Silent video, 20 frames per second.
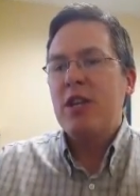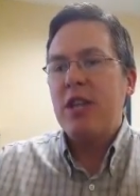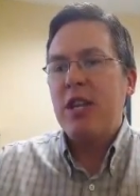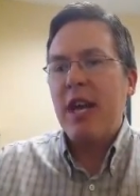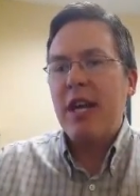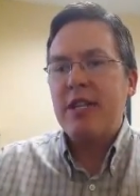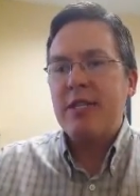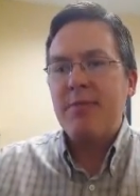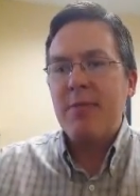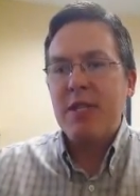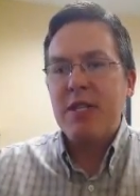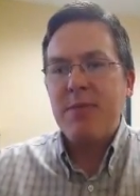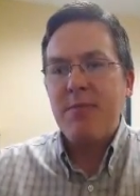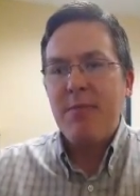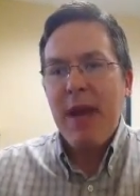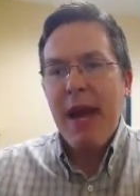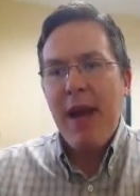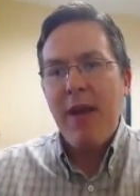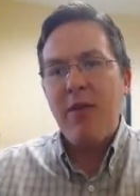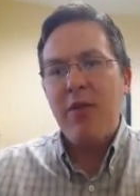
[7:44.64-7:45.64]
not as much
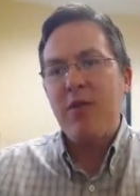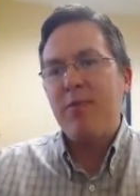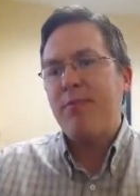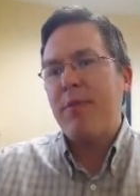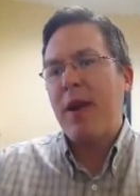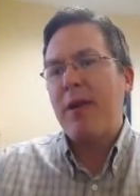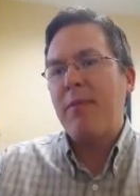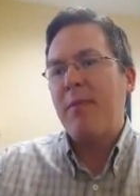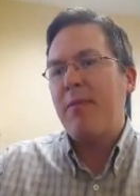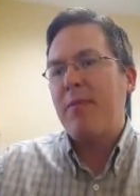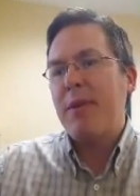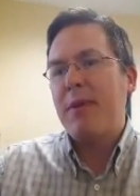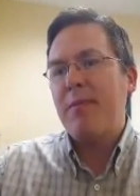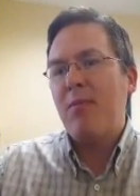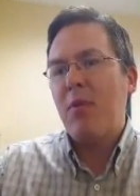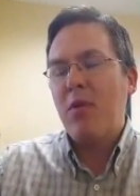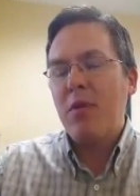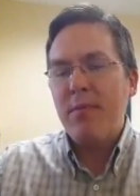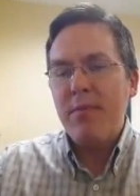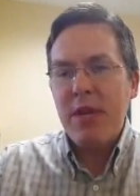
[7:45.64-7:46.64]
power, probably
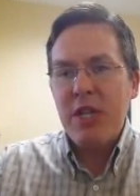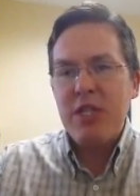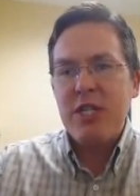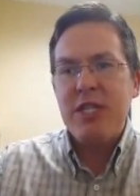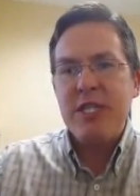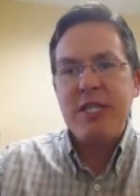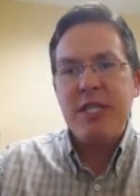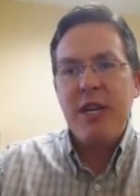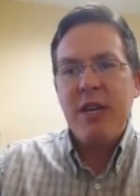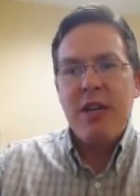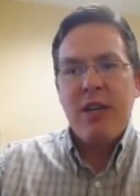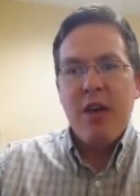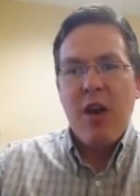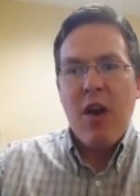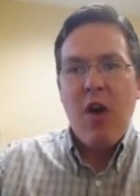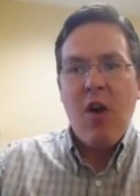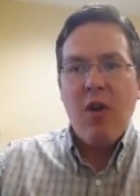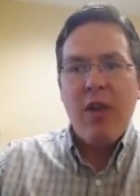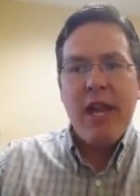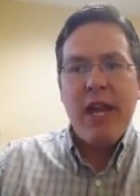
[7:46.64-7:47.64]
more emissions,
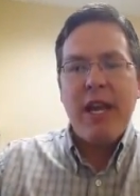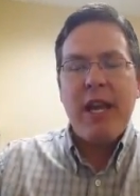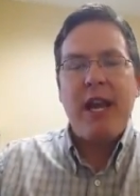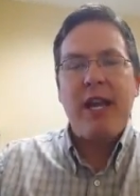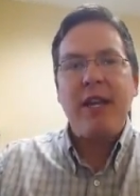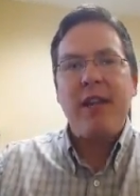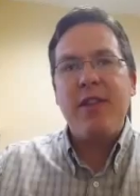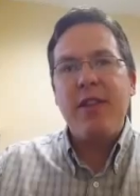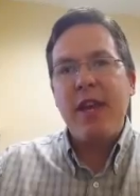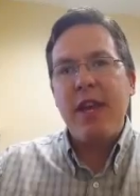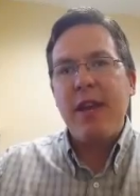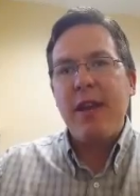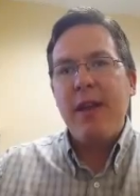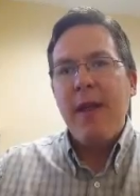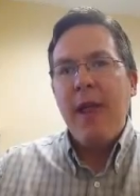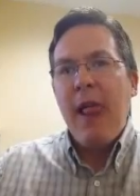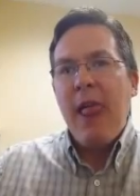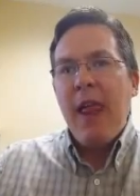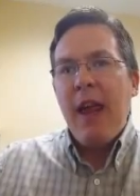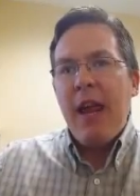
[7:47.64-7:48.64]
all that kind of thing.
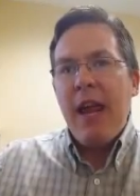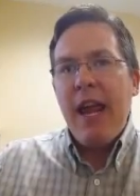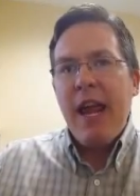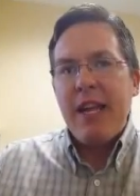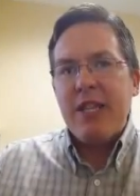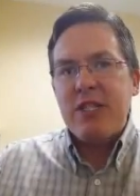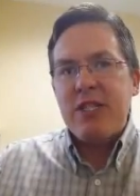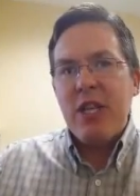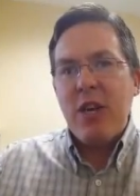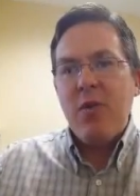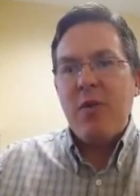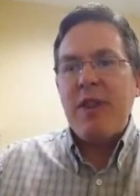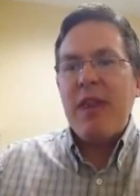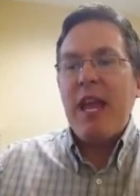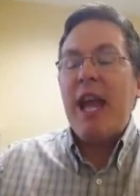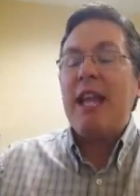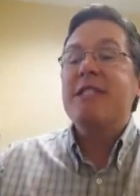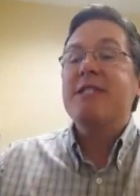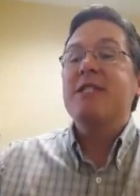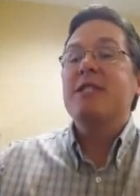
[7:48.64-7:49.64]
And so, in
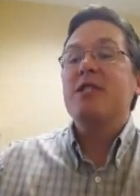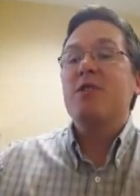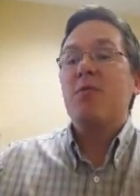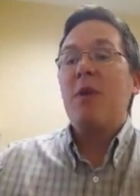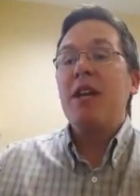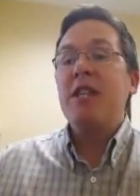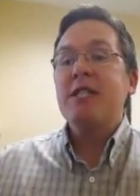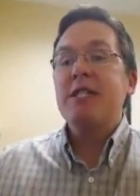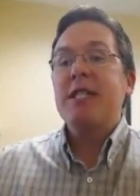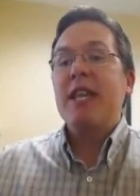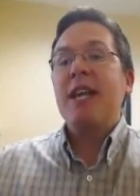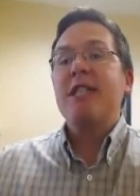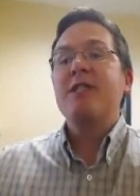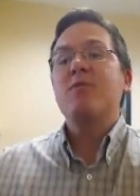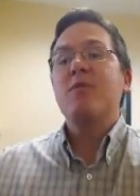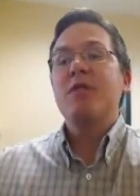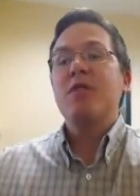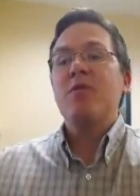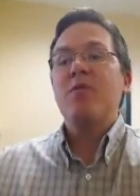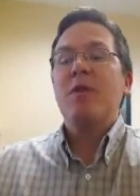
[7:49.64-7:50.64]
that situation,
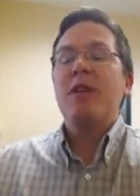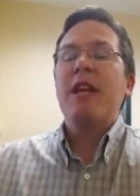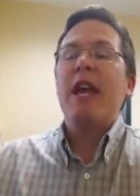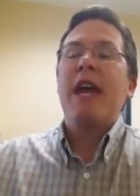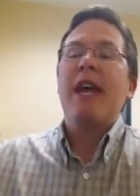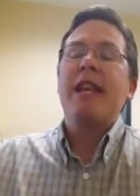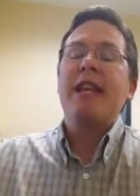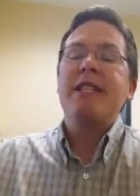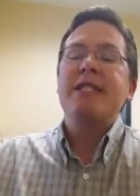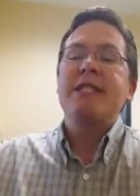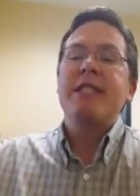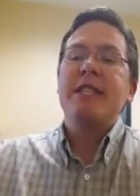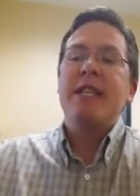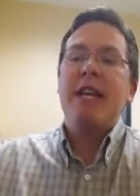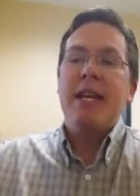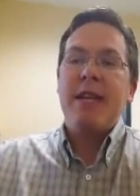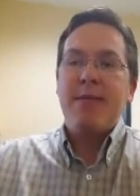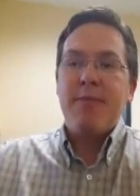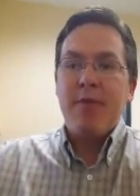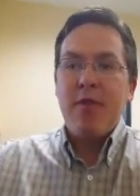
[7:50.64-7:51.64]
that's when you want to add a
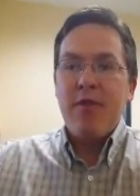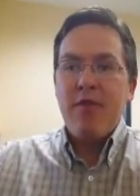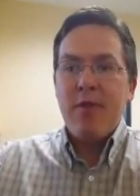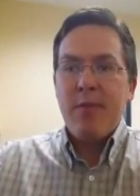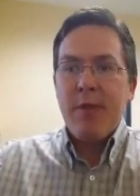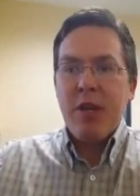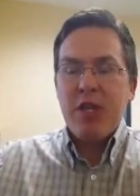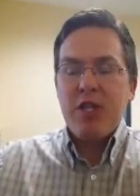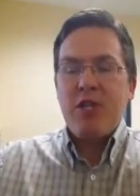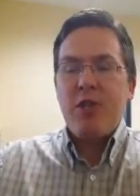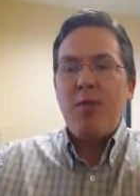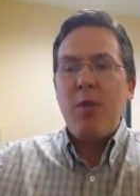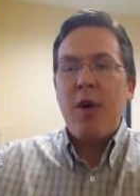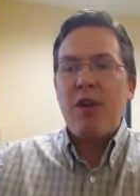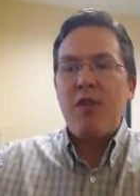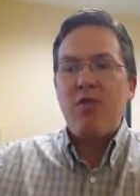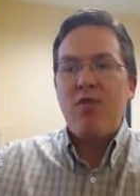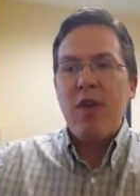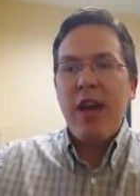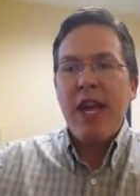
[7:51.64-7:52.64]
cetane improver because you
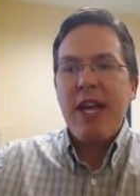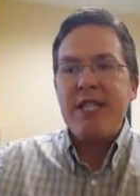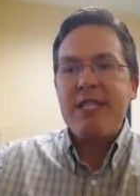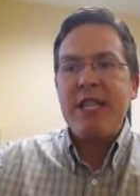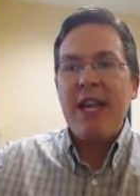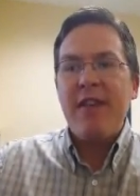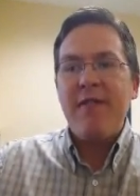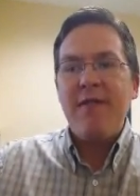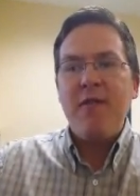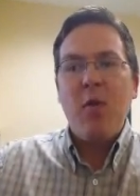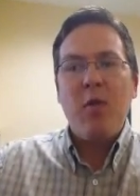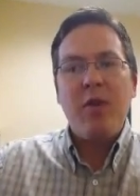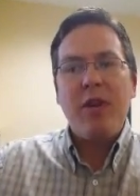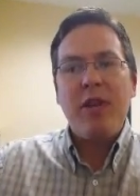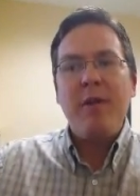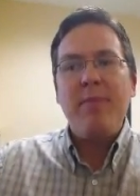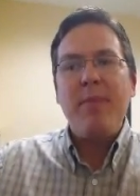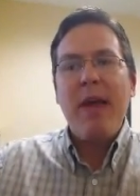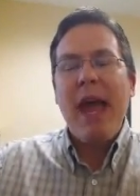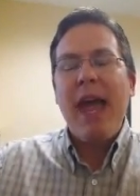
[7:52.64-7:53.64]
want to raise that
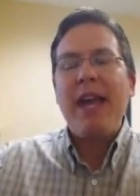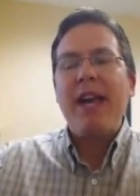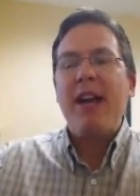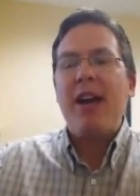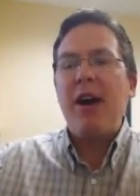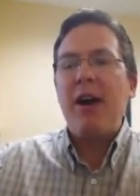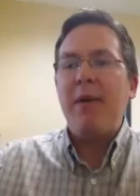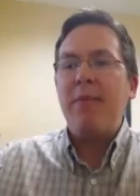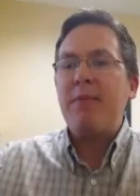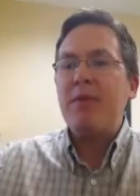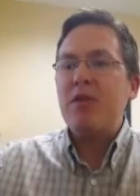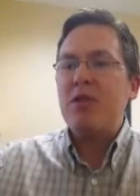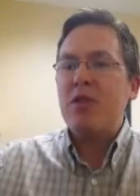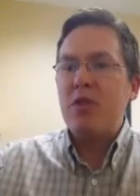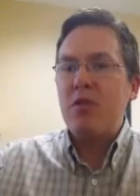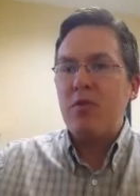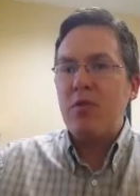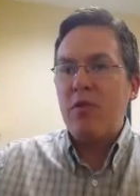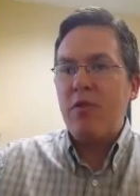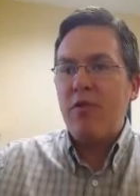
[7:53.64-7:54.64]
40 back up
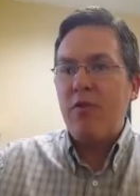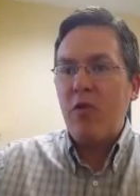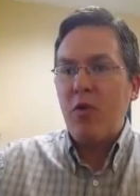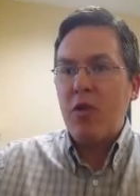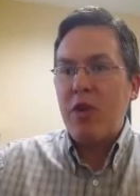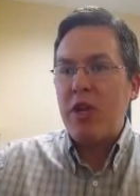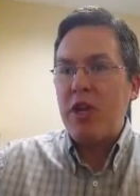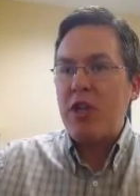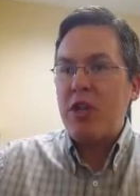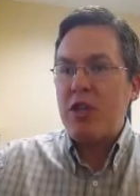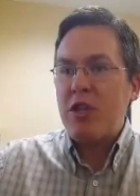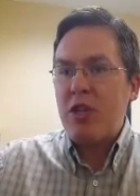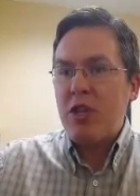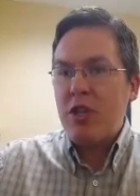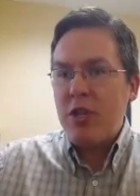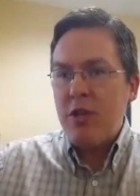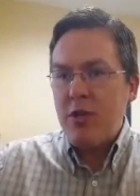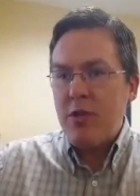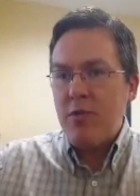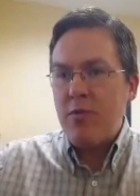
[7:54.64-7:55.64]
to the
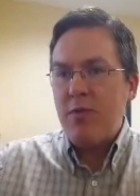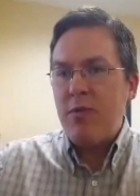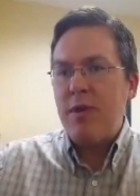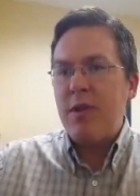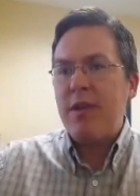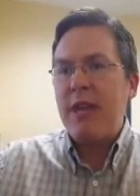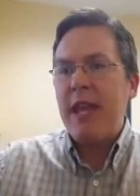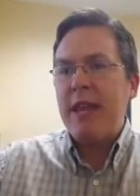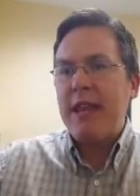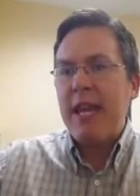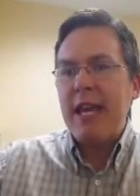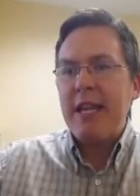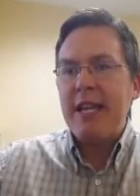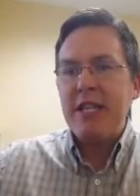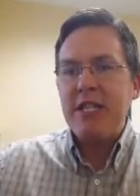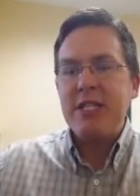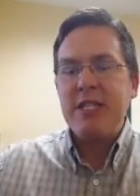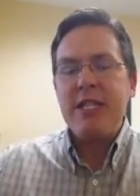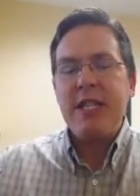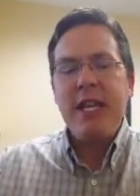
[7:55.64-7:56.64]
42 that that
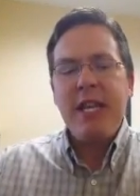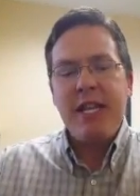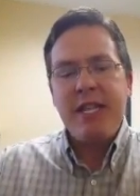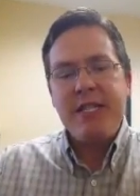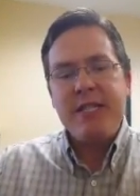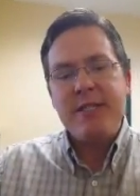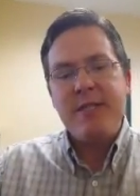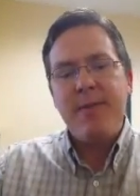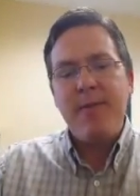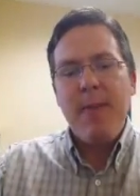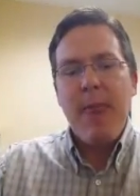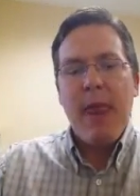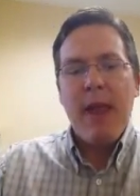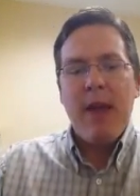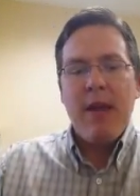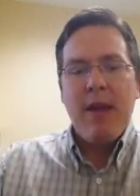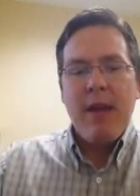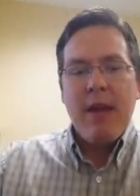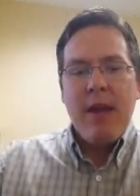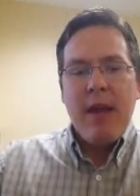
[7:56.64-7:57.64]
engine needs.
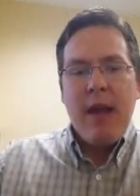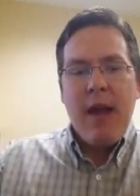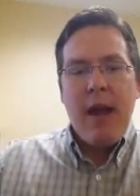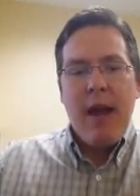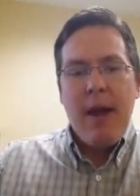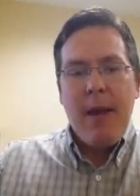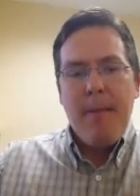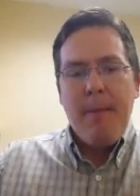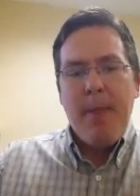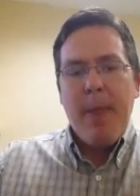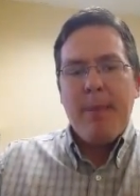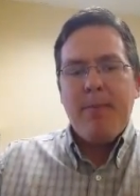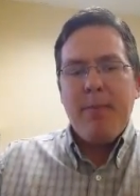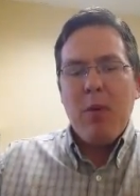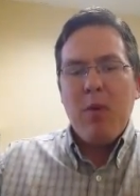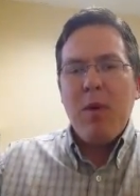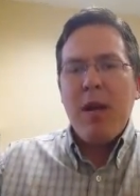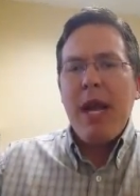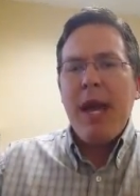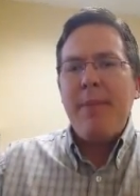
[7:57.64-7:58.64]
Um,
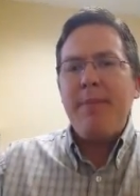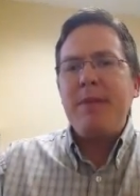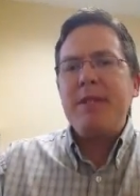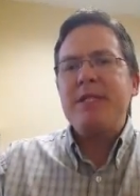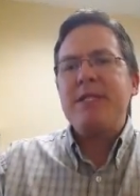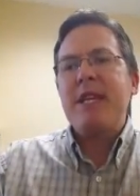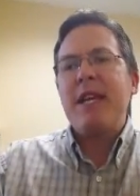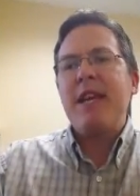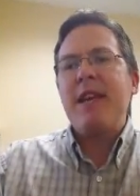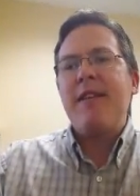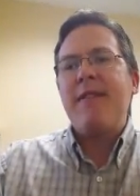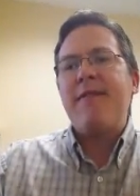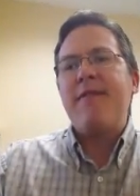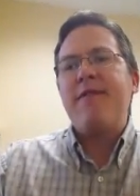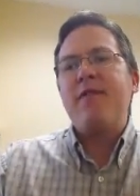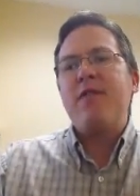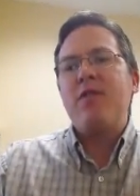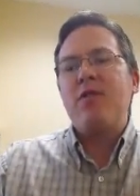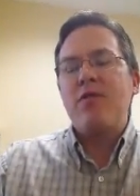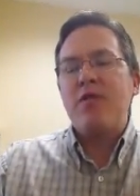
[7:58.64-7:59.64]
but what happens
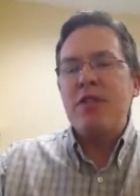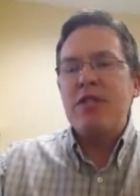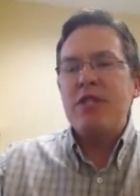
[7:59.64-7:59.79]
if your